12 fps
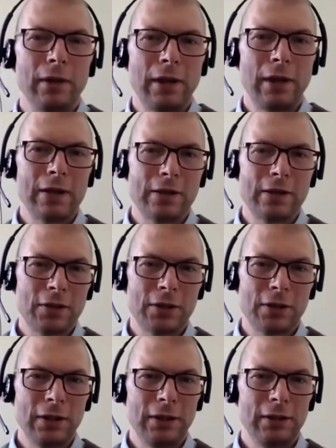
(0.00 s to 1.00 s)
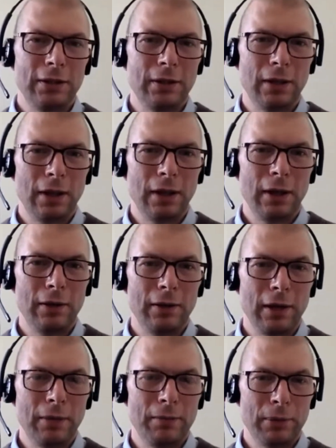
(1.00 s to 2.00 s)
that's actually an
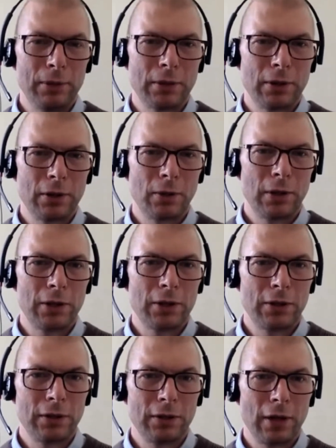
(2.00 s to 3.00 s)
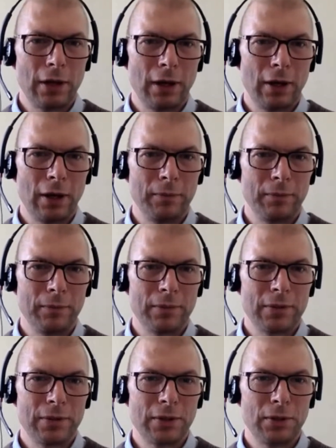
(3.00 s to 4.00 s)
important question.
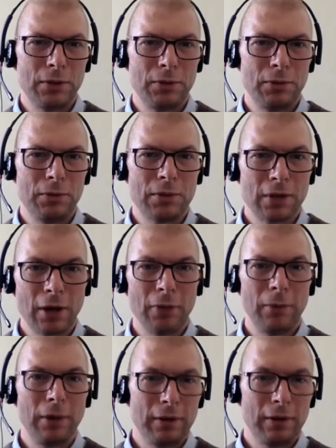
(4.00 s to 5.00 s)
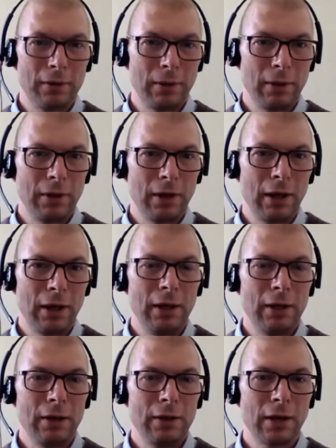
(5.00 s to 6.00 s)
to start with
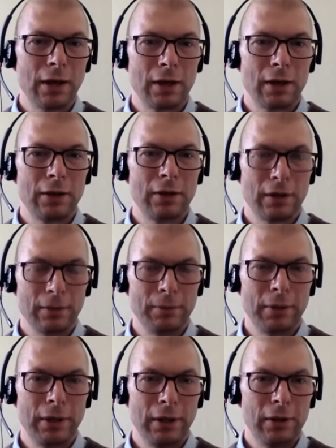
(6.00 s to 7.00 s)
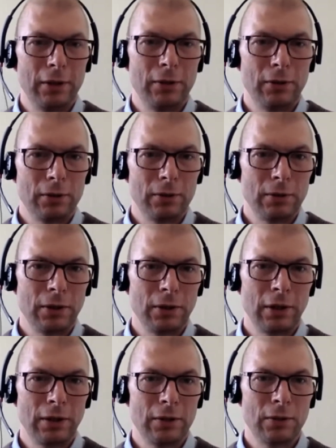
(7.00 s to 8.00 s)
any tech company that you're
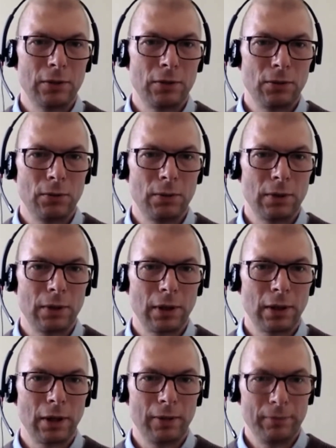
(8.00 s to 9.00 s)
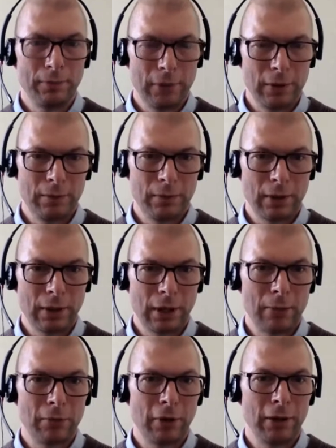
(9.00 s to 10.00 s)
looking to
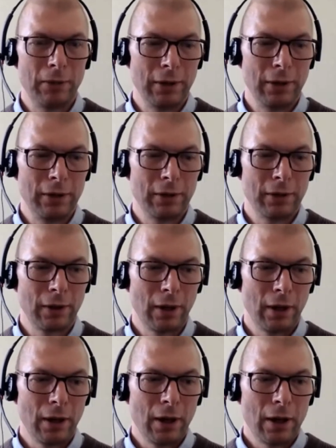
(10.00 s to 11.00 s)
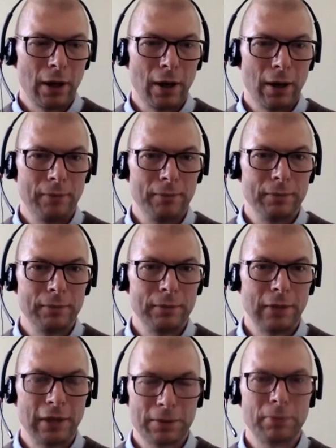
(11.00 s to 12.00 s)
collaborate with.
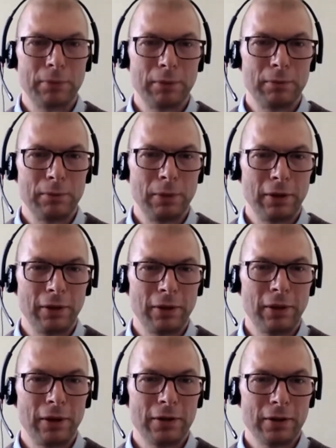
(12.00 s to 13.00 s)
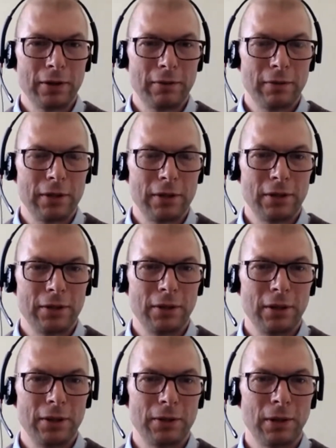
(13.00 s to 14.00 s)
That's one of the first things you
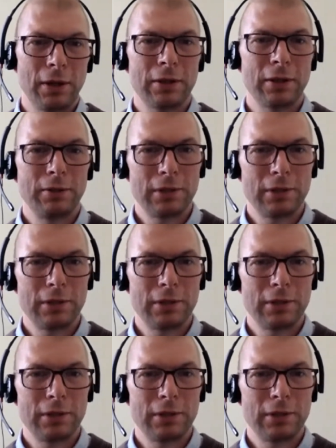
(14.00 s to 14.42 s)
need to ask them